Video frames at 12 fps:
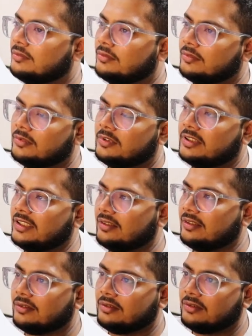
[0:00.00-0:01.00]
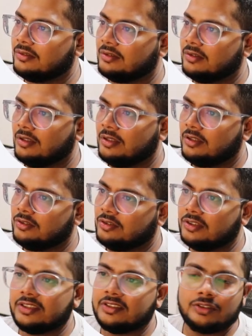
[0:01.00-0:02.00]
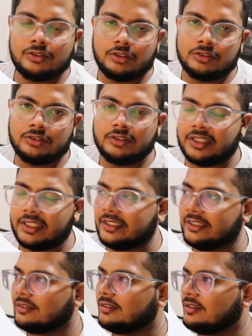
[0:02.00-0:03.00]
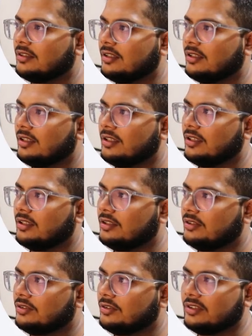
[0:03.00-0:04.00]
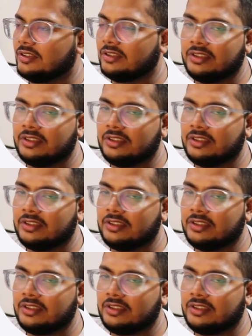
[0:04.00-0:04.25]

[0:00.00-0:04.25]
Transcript: See, so this is also running. So this